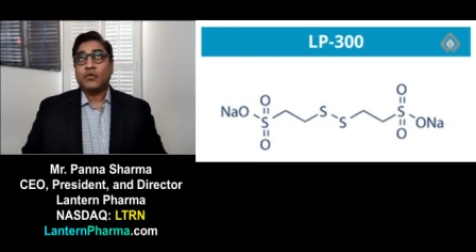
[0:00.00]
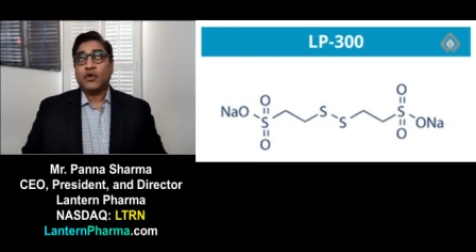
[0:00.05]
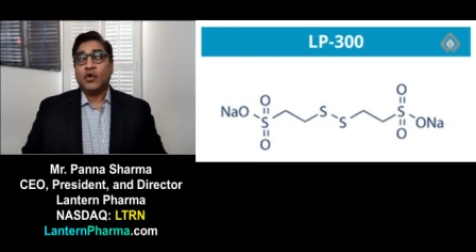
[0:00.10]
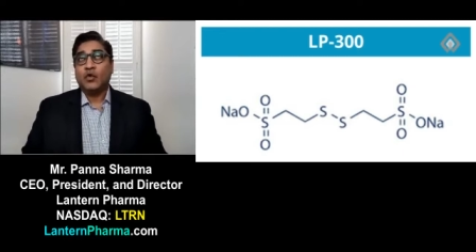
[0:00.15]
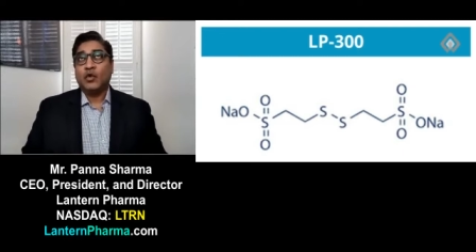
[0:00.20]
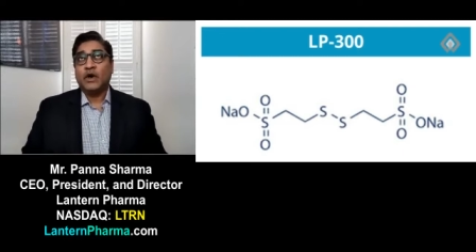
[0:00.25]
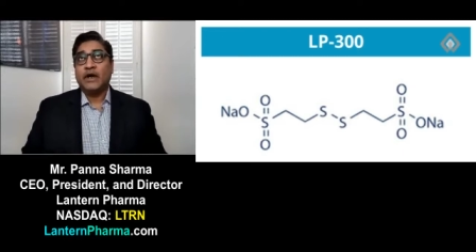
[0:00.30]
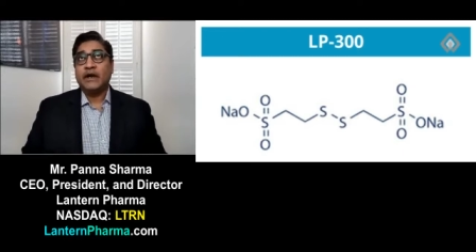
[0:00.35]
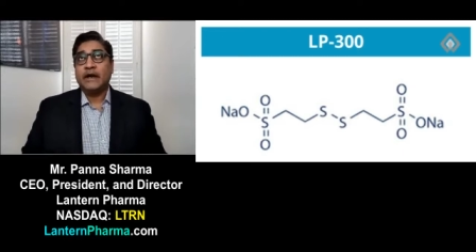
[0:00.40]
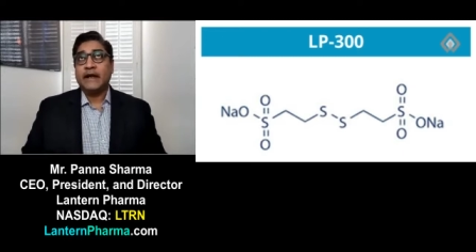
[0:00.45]

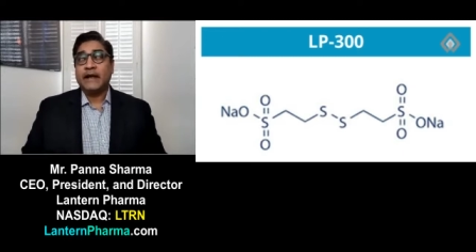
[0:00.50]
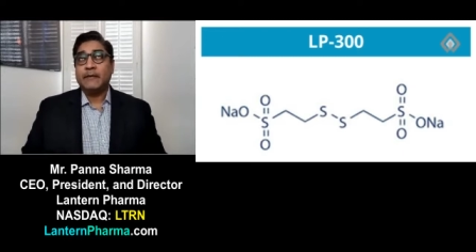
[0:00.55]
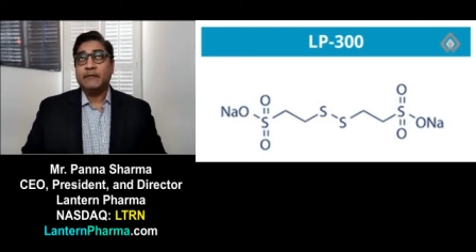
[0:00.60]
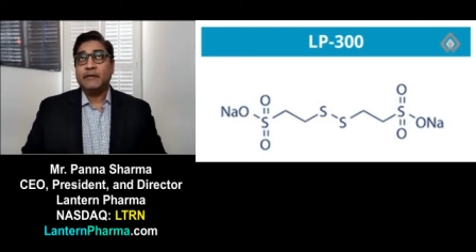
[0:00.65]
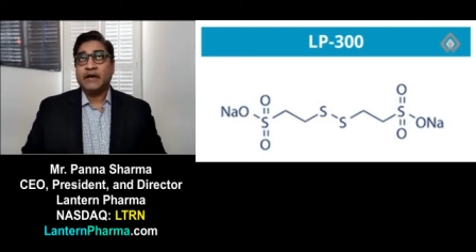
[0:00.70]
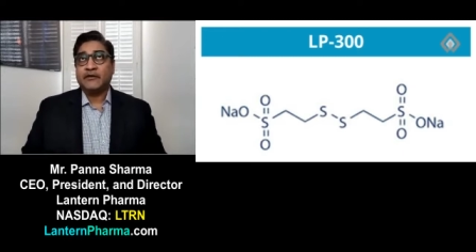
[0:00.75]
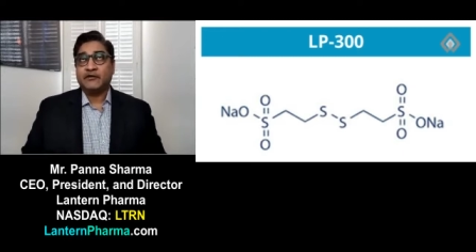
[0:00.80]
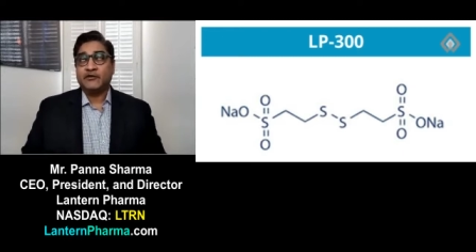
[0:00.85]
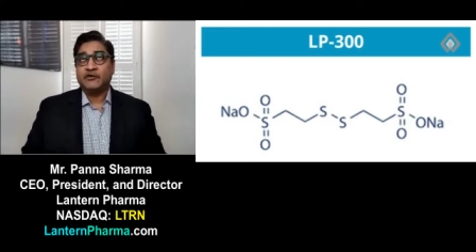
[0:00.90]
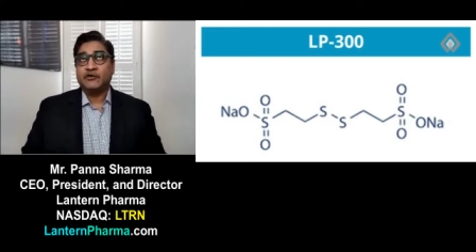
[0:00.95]
what
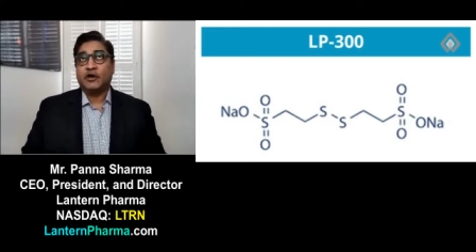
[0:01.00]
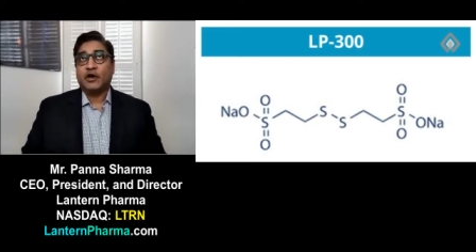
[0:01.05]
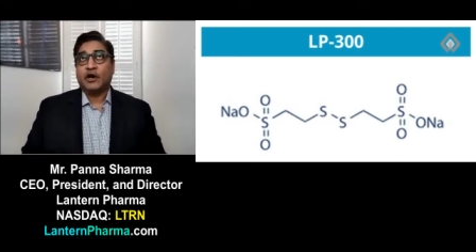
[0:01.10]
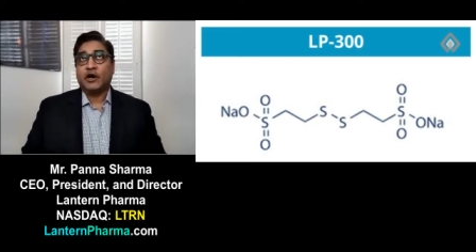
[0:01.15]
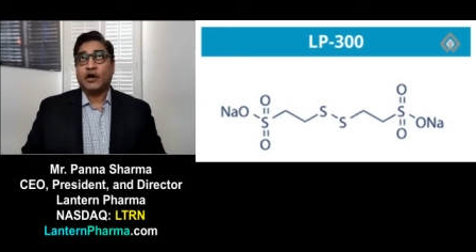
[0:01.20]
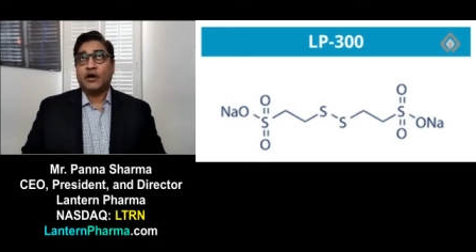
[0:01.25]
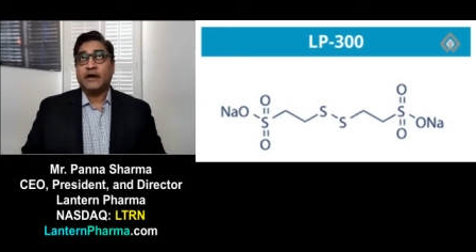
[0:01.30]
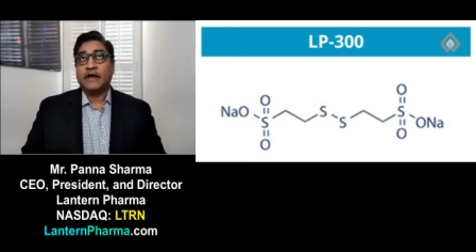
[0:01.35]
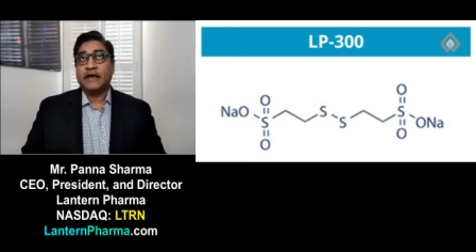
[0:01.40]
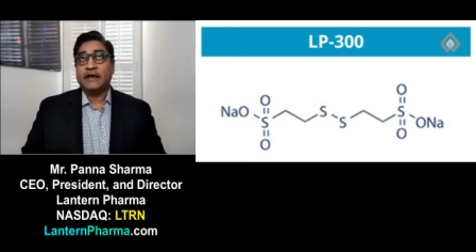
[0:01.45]
messenger
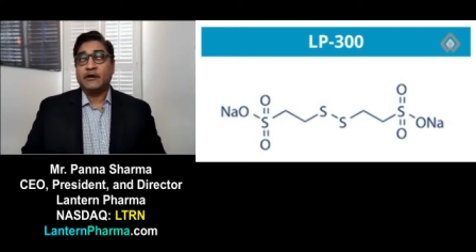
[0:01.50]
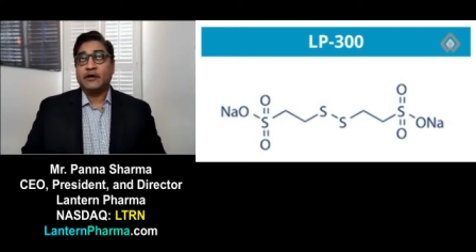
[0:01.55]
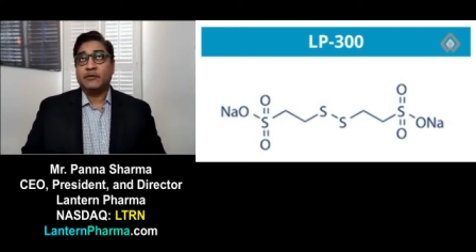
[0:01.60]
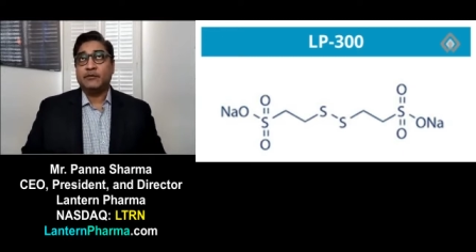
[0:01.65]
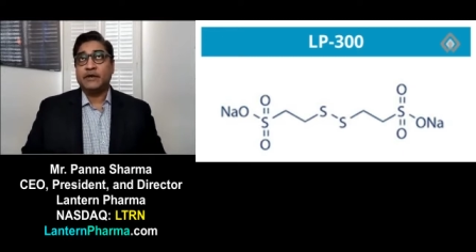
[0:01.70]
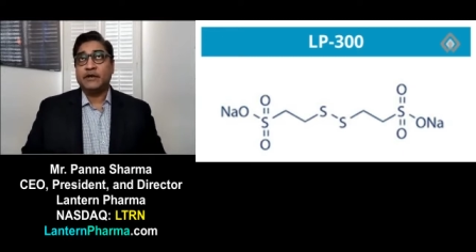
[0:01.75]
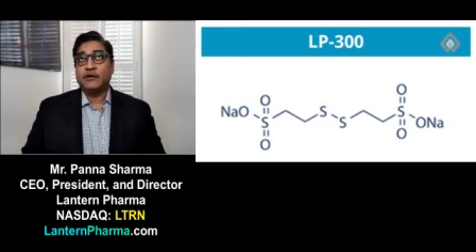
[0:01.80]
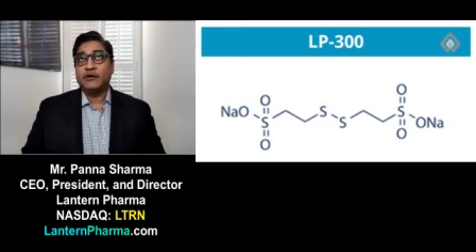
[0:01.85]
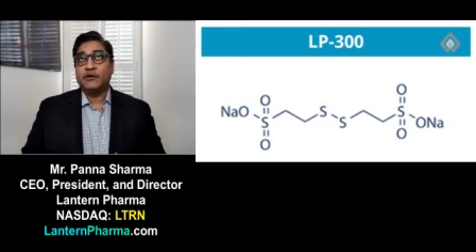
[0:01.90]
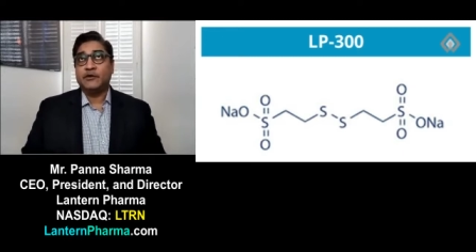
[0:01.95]
RNA
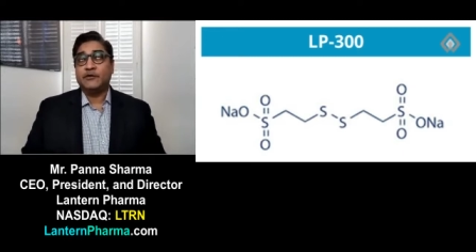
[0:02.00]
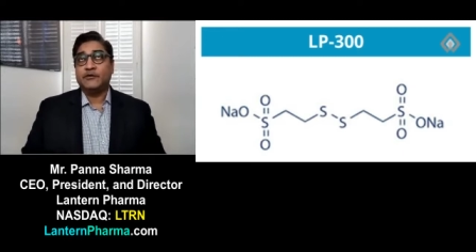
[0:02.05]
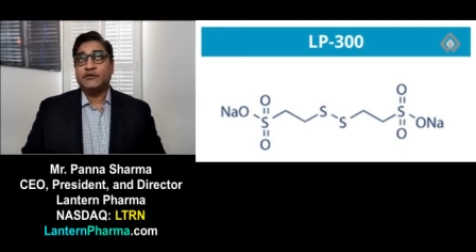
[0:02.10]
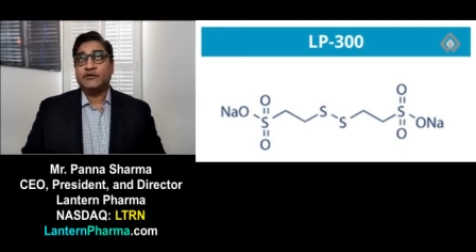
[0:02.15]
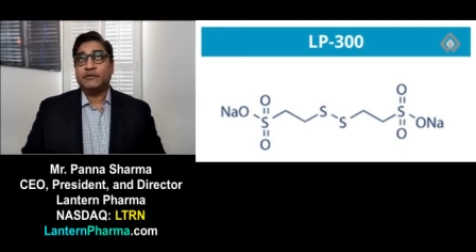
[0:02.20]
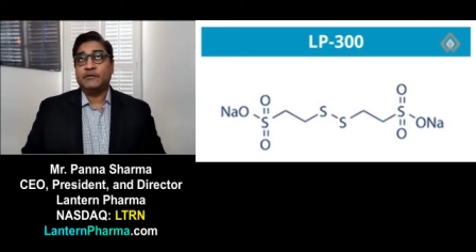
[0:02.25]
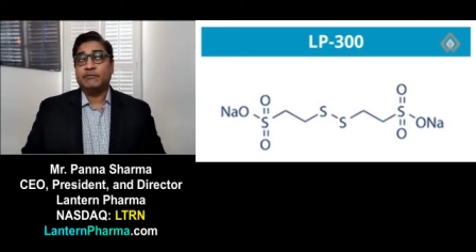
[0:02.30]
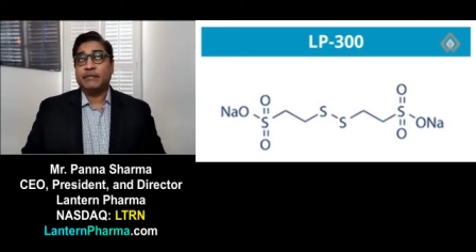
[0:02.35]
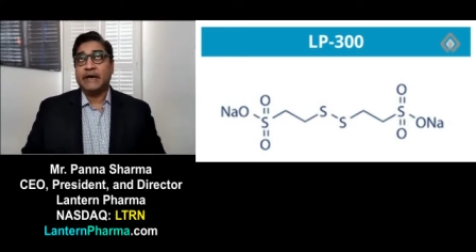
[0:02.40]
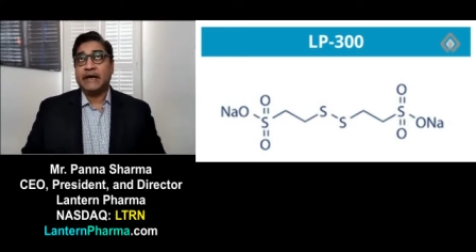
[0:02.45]
could be
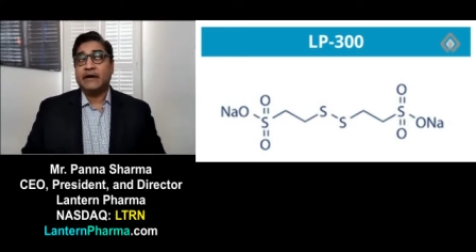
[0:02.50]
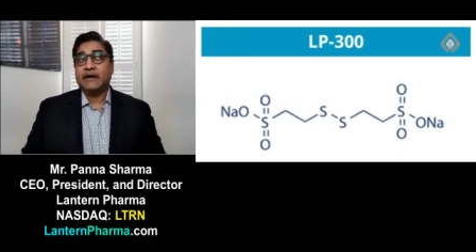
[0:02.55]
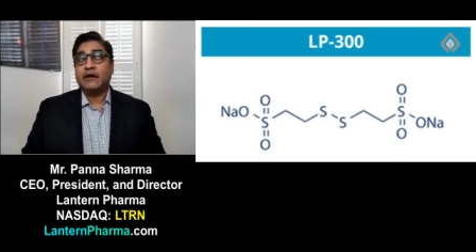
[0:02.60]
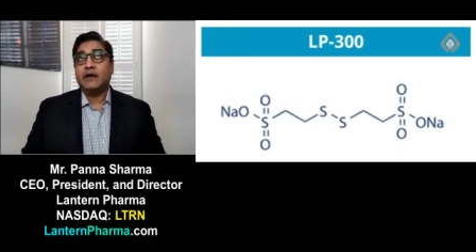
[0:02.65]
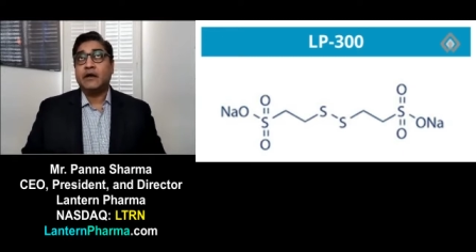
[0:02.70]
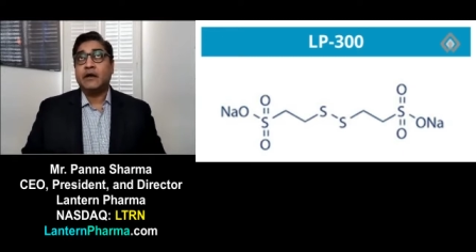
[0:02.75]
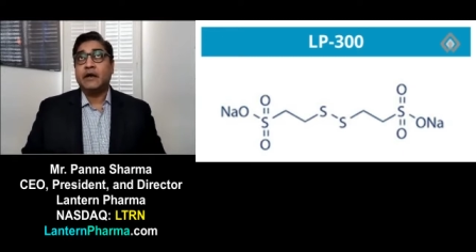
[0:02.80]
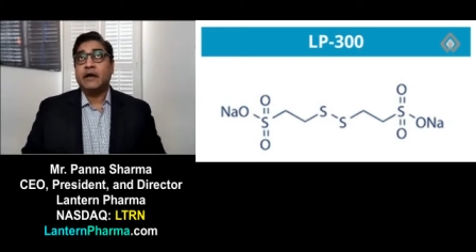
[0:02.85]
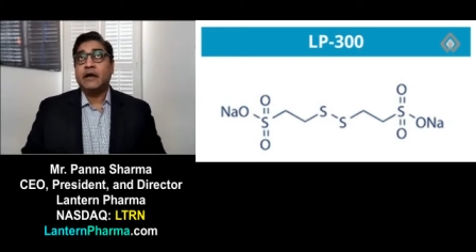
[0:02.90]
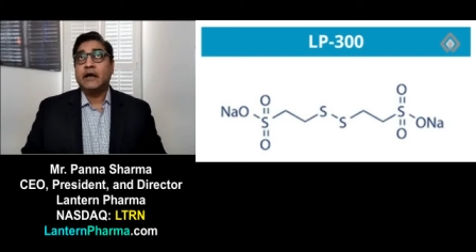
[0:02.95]
used to better